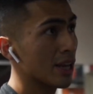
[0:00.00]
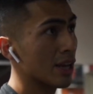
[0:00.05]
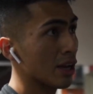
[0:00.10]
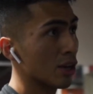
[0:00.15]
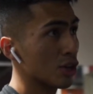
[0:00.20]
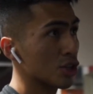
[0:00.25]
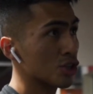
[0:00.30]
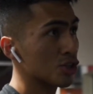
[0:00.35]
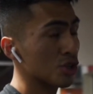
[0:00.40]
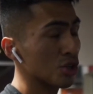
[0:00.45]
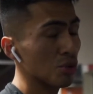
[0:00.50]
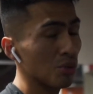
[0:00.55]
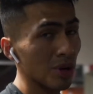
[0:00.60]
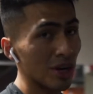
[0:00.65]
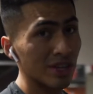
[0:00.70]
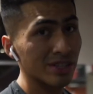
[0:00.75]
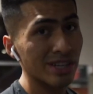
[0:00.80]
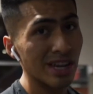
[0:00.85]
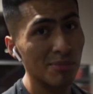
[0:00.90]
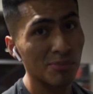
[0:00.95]
I'm gonna show you one
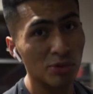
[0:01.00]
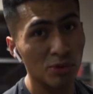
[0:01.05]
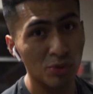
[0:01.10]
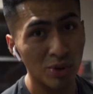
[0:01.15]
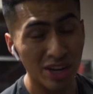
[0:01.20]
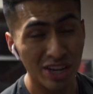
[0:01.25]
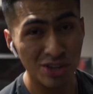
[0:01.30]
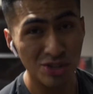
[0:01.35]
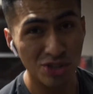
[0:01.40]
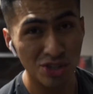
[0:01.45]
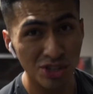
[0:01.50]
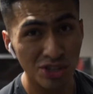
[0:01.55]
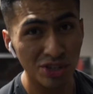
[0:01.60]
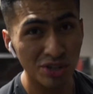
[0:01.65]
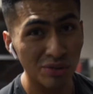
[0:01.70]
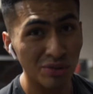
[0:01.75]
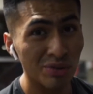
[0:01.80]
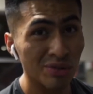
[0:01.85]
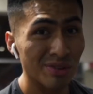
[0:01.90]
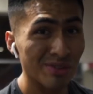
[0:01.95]
example of what I used to
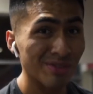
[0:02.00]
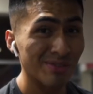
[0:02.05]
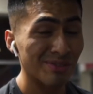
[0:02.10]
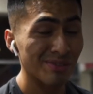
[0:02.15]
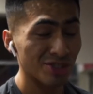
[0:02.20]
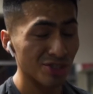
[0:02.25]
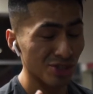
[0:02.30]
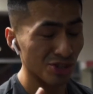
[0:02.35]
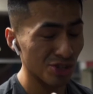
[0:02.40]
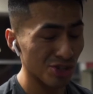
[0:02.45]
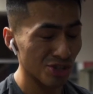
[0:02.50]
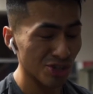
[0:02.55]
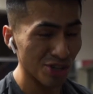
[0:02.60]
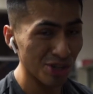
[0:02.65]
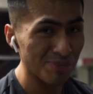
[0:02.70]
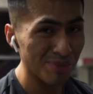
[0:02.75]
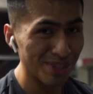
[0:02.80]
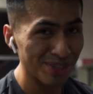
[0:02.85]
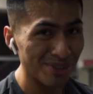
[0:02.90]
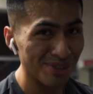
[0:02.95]
do, so you
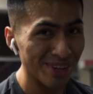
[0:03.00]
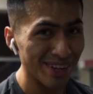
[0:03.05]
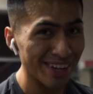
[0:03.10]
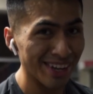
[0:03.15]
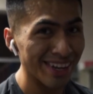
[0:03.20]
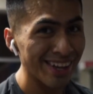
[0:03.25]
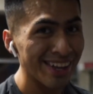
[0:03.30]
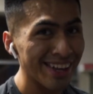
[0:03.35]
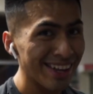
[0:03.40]
shouldn't be doing it.